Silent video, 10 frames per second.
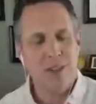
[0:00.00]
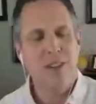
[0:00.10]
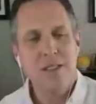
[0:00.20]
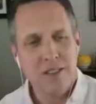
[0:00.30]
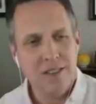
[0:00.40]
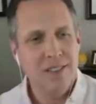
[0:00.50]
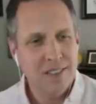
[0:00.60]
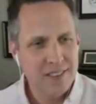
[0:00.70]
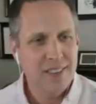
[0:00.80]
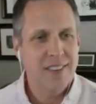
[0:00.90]
oh.
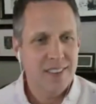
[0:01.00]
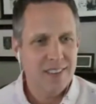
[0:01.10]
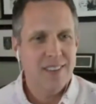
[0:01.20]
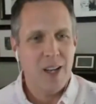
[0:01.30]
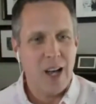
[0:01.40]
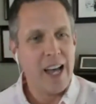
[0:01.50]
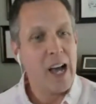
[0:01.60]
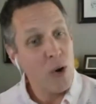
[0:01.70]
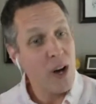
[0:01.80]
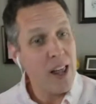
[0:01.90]
I, right?
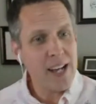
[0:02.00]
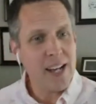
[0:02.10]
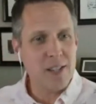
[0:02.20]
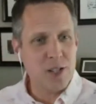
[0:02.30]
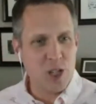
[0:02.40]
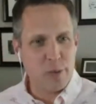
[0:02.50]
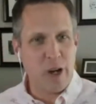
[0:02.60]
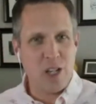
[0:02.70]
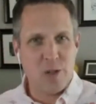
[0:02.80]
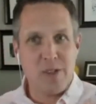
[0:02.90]
oh well, I like it because it's a,
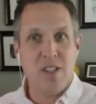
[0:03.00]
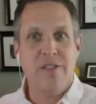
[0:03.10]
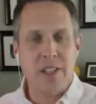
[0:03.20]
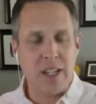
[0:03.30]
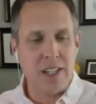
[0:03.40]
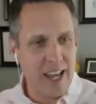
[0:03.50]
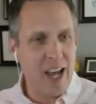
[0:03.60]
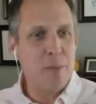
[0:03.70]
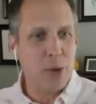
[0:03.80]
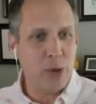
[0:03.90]
a, specific
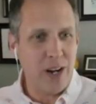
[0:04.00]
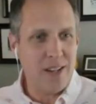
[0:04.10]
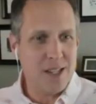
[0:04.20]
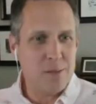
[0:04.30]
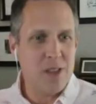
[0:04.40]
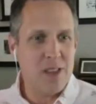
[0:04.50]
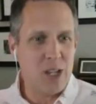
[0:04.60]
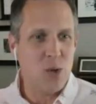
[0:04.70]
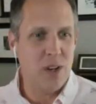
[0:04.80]
example, right? Something yeah. That, you